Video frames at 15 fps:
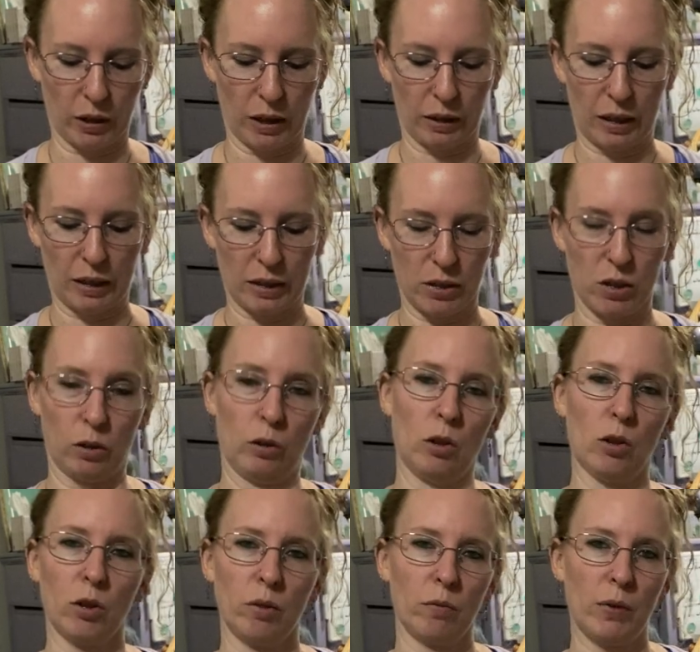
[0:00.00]
I like it to
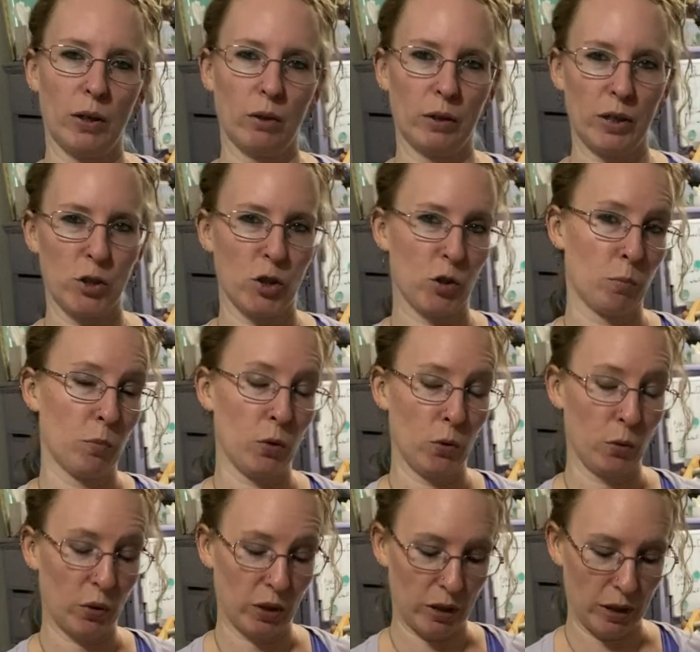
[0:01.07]
look fairly
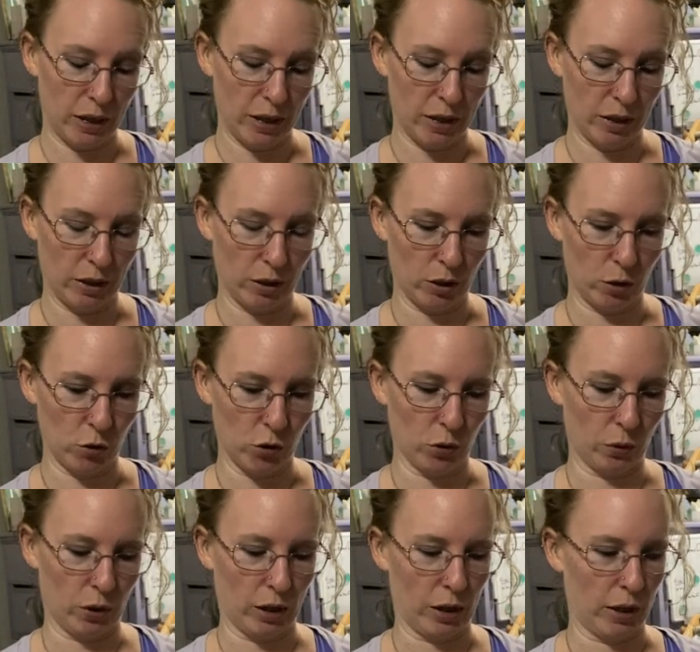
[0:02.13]
smooth and neat, you know, so
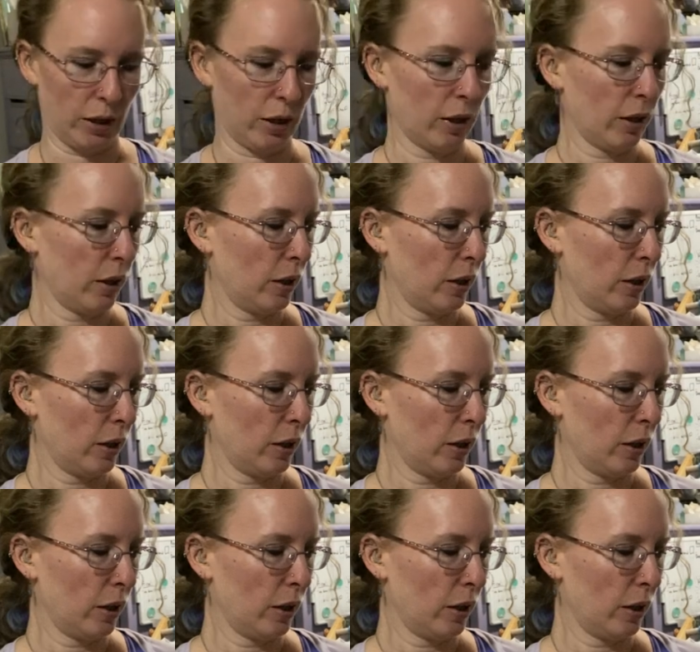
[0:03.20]
I